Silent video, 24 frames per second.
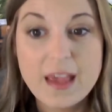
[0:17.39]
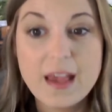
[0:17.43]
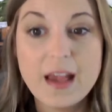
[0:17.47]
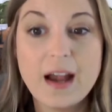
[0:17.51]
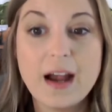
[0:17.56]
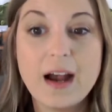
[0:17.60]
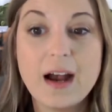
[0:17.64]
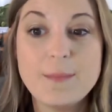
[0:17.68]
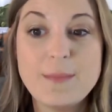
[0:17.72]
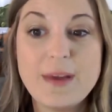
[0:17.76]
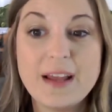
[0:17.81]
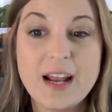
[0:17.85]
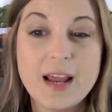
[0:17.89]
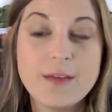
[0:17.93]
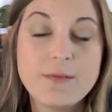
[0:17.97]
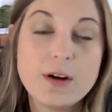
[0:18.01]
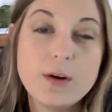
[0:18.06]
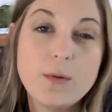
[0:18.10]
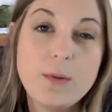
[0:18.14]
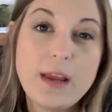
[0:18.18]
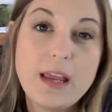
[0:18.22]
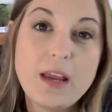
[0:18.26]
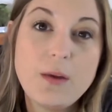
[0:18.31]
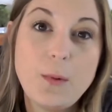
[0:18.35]
And every
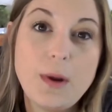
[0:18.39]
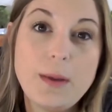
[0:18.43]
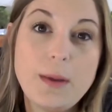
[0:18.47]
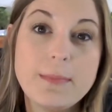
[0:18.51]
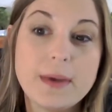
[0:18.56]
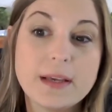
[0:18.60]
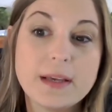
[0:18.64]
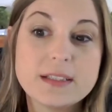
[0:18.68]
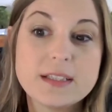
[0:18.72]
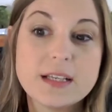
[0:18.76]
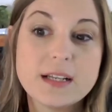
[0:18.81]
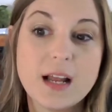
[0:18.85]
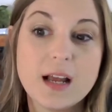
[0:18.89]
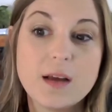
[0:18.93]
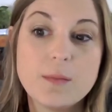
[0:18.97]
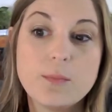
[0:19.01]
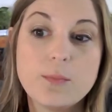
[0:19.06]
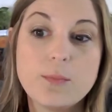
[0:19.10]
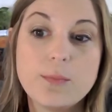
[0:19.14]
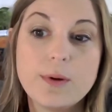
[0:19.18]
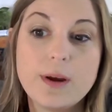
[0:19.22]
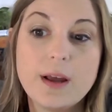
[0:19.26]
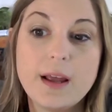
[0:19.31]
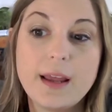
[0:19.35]
week we mix it up
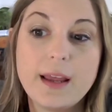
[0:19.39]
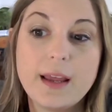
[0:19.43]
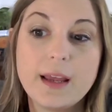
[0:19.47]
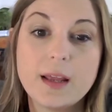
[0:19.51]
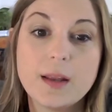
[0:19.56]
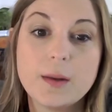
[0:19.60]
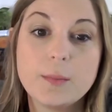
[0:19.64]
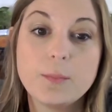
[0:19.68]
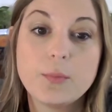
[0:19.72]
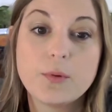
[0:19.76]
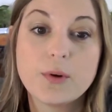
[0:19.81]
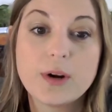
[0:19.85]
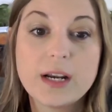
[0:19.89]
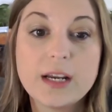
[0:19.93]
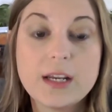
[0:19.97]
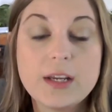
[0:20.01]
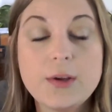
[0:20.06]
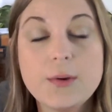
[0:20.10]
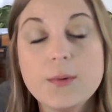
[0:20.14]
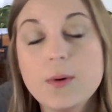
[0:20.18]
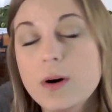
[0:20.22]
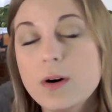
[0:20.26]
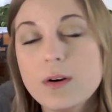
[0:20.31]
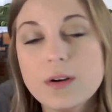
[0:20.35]
and bring
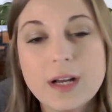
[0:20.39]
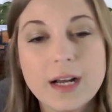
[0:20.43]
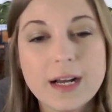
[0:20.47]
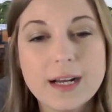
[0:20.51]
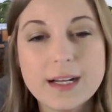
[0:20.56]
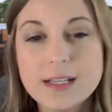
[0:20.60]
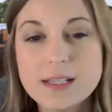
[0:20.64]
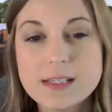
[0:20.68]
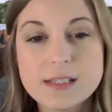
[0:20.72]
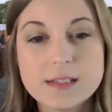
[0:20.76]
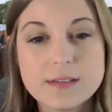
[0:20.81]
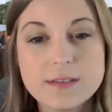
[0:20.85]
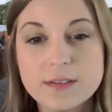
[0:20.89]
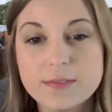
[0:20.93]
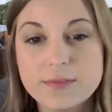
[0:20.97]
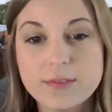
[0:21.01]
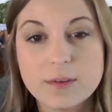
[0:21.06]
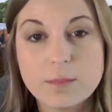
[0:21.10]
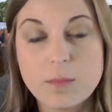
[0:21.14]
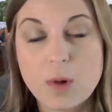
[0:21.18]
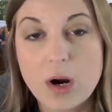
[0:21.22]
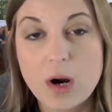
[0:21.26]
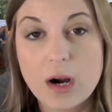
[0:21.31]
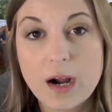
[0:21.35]
you all kinds of different
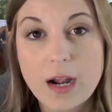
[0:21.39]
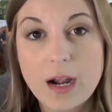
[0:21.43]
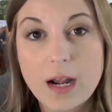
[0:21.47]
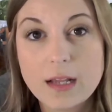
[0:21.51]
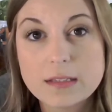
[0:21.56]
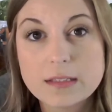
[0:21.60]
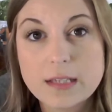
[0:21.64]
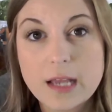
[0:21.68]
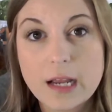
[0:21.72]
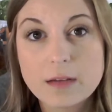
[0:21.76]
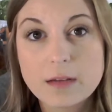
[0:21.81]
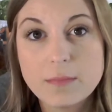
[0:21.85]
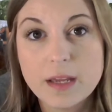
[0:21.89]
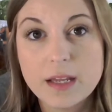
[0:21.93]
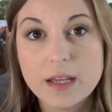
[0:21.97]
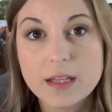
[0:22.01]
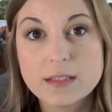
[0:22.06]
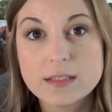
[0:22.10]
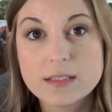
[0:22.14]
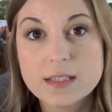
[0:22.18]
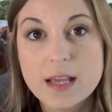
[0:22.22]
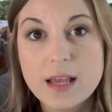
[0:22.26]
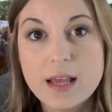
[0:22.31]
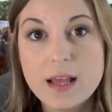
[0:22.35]
marketing
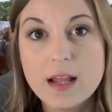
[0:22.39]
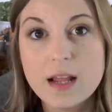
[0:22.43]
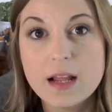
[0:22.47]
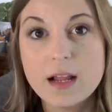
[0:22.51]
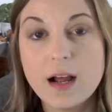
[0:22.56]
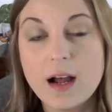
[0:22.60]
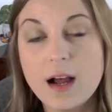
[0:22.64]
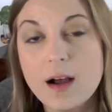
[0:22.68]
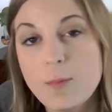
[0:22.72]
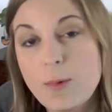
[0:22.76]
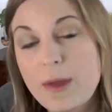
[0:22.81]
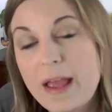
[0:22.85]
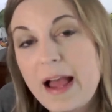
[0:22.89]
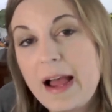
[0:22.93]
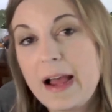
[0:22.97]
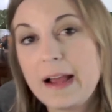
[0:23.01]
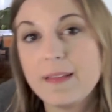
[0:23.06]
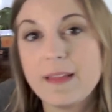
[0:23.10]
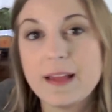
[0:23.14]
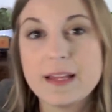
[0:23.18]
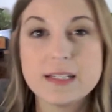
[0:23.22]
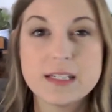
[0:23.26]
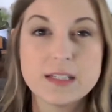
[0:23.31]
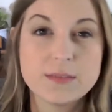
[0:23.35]
segments. We
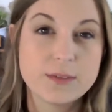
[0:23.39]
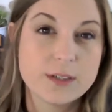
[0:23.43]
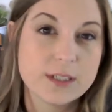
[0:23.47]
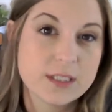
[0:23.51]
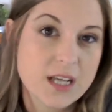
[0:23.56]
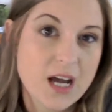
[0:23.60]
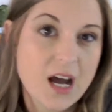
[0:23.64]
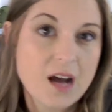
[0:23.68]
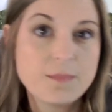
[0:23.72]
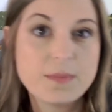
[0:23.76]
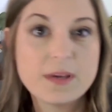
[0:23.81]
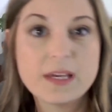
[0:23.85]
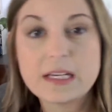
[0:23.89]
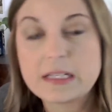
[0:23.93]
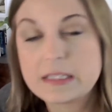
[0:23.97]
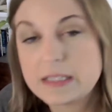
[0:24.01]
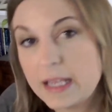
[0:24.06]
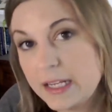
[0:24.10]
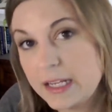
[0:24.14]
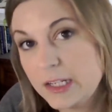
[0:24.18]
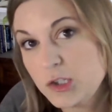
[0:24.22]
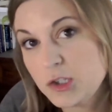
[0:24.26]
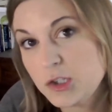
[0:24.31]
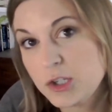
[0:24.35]
highlight different topics
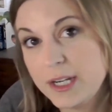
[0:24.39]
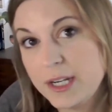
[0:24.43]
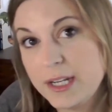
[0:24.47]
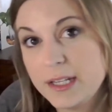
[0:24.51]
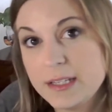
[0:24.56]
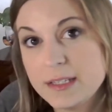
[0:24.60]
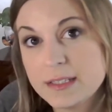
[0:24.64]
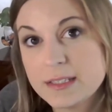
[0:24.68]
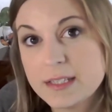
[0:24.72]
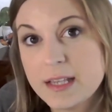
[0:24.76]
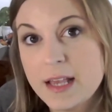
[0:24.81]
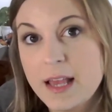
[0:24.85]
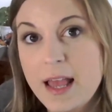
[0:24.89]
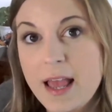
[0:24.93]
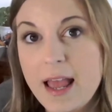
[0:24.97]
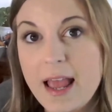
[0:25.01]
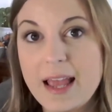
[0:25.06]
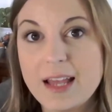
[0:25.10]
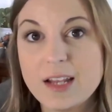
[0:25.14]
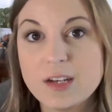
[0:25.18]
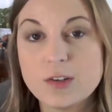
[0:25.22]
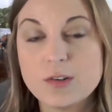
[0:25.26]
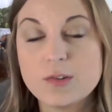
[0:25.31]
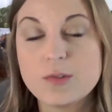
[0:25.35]
and trends,
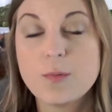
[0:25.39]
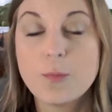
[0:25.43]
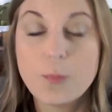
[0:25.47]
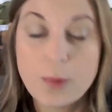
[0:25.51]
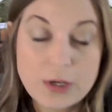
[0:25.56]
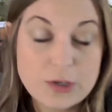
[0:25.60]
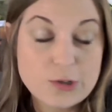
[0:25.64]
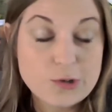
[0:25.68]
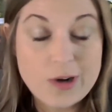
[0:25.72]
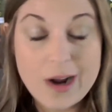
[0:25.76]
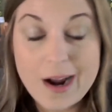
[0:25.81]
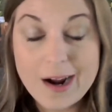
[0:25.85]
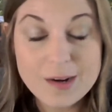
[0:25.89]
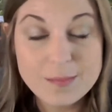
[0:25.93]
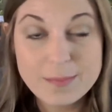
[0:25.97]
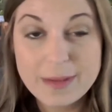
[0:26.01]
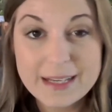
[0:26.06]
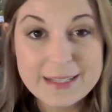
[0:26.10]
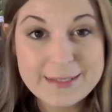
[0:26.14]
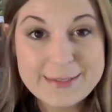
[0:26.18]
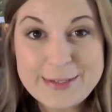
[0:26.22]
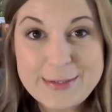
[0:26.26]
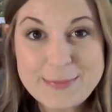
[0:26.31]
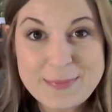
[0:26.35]
and we try our
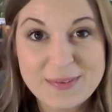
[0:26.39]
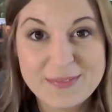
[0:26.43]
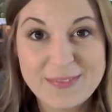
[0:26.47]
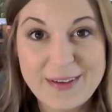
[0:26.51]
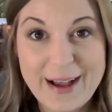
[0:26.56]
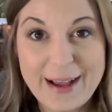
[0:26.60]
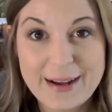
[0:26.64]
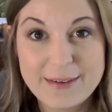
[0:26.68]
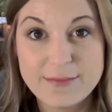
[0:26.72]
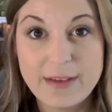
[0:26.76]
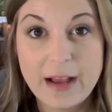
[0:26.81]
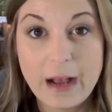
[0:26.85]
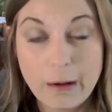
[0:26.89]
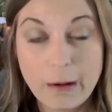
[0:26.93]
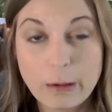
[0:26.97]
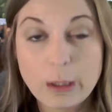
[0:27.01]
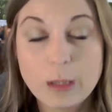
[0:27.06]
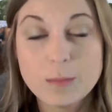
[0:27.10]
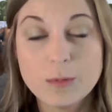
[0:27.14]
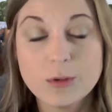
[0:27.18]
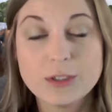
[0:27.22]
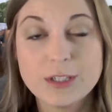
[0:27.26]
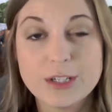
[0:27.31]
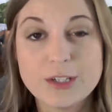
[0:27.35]
best to provide
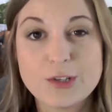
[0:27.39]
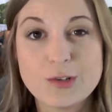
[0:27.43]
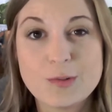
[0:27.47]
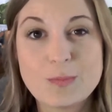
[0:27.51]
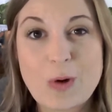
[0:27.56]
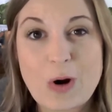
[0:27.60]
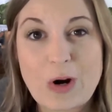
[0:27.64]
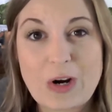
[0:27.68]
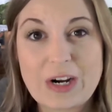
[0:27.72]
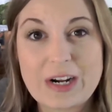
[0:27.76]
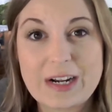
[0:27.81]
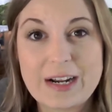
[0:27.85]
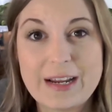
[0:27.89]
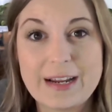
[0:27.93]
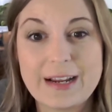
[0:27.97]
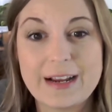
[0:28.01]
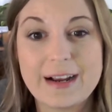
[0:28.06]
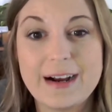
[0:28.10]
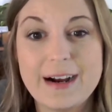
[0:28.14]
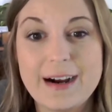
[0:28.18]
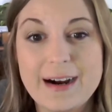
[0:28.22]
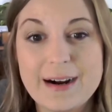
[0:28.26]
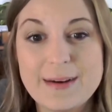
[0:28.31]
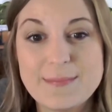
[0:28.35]
valuable digital marketing
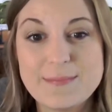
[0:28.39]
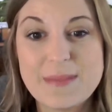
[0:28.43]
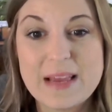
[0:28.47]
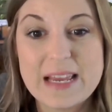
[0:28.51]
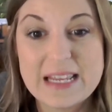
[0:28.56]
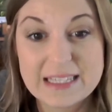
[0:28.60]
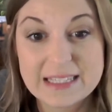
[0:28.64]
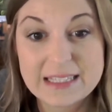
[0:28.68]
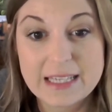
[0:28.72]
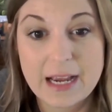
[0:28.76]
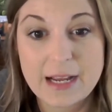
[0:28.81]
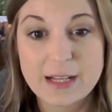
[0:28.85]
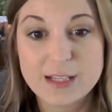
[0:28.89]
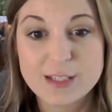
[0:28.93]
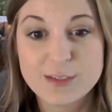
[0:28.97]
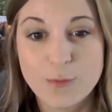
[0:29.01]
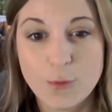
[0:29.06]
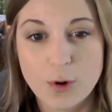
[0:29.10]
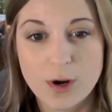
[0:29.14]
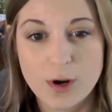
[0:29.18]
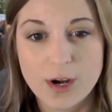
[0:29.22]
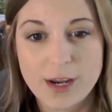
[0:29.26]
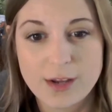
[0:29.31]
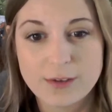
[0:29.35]
insights
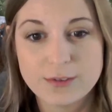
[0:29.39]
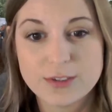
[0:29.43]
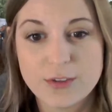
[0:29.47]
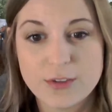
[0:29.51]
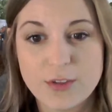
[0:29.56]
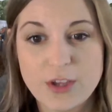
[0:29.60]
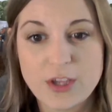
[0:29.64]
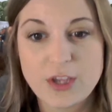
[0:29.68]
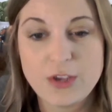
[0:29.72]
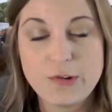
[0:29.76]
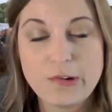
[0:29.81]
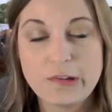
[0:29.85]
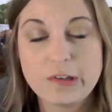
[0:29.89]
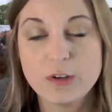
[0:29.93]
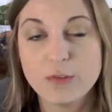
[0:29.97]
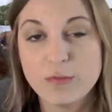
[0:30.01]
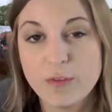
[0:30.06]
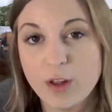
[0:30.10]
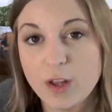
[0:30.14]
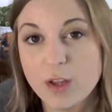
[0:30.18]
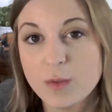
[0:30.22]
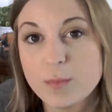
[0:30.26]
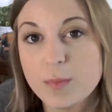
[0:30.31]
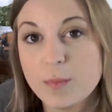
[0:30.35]
for you so that you can
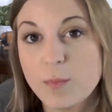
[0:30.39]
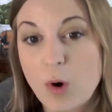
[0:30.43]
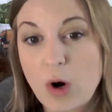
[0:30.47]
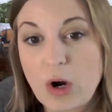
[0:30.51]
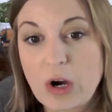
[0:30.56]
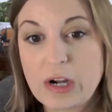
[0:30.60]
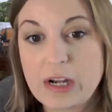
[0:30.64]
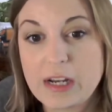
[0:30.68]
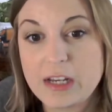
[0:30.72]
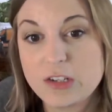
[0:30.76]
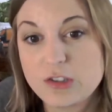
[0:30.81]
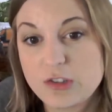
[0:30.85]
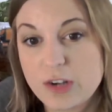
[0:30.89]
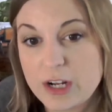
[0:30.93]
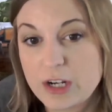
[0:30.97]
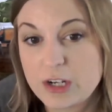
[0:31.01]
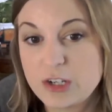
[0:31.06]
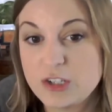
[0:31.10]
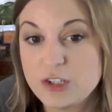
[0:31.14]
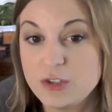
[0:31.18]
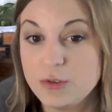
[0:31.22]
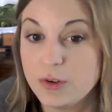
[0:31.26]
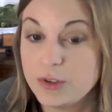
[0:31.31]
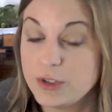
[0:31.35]
develop marketing
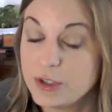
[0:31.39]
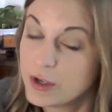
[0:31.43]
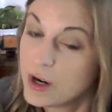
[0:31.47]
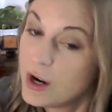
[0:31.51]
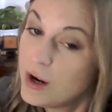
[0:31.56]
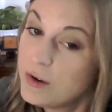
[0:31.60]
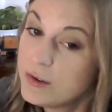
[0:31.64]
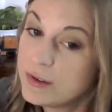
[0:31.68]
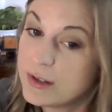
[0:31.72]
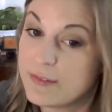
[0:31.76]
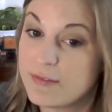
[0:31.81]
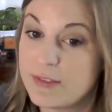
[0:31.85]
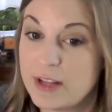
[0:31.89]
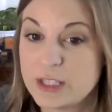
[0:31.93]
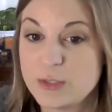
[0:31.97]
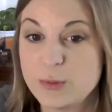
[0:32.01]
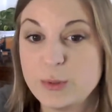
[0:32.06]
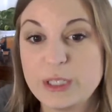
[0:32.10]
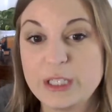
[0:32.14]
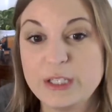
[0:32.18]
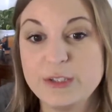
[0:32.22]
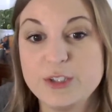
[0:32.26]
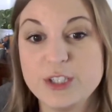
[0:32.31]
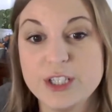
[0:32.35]
strategy on your own if that's
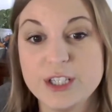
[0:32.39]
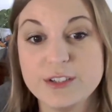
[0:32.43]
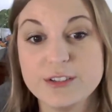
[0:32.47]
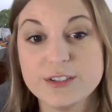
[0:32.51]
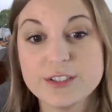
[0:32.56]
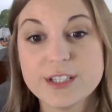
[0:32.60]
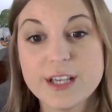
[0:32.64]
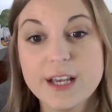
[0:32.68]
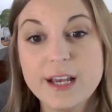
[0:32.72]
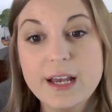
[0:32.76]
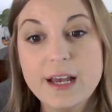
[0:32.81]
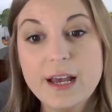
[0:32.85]
what you choose.